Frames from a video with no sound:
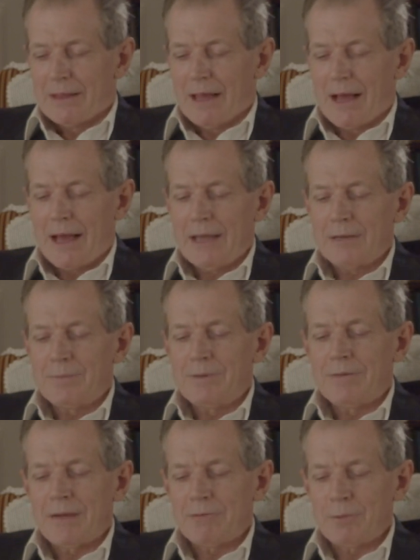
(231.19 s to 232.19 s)
I had been
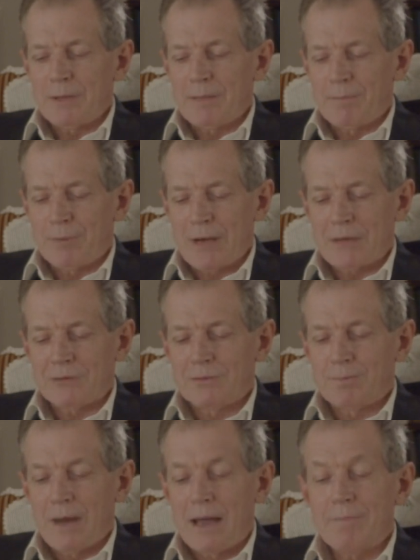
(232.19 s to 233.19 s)
favourably impressed
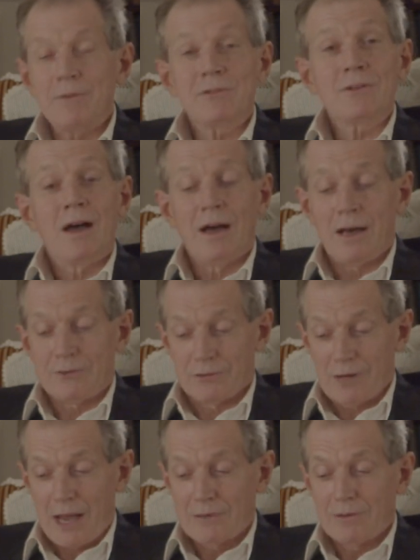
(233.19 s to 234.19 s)
by Mr.
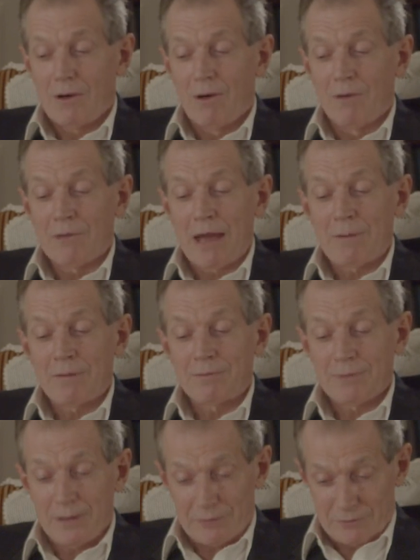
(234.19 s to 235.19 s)
Hartwright on our
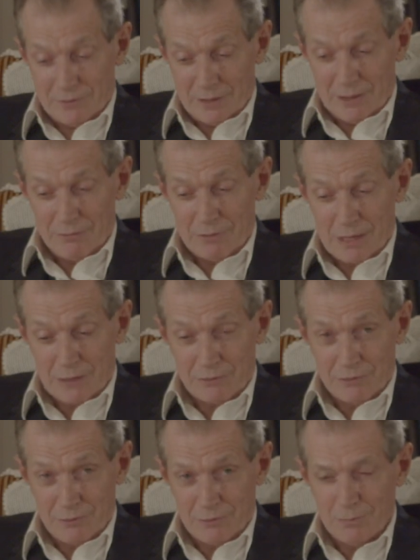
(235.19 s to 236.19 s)
first
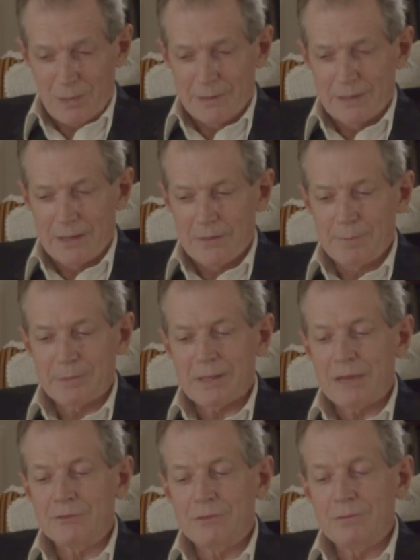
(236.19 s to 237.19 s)
introduction to one another, but
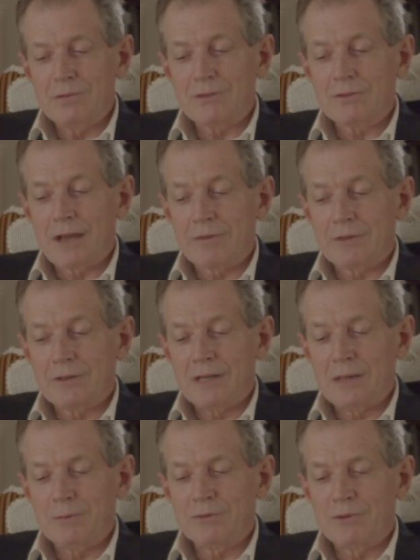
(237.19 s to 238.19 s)
I soon discovered that
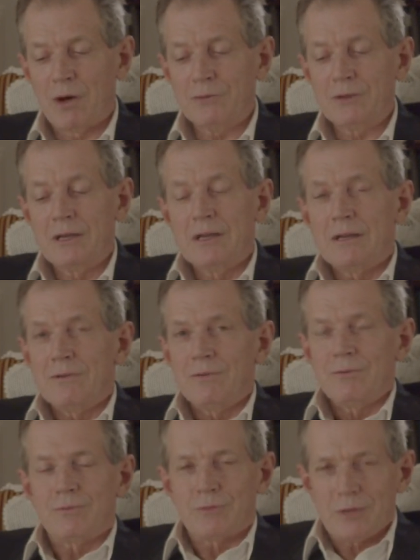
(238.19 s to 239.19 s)
he was not
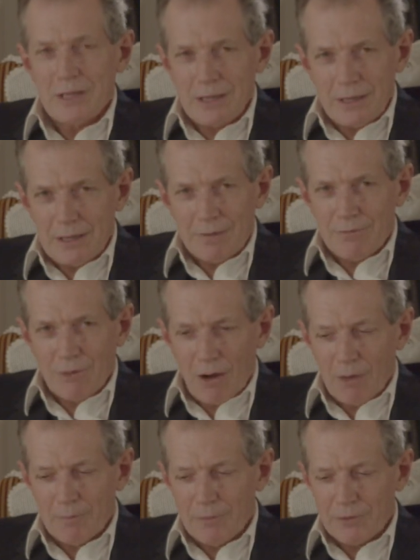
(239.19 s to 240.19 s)
free from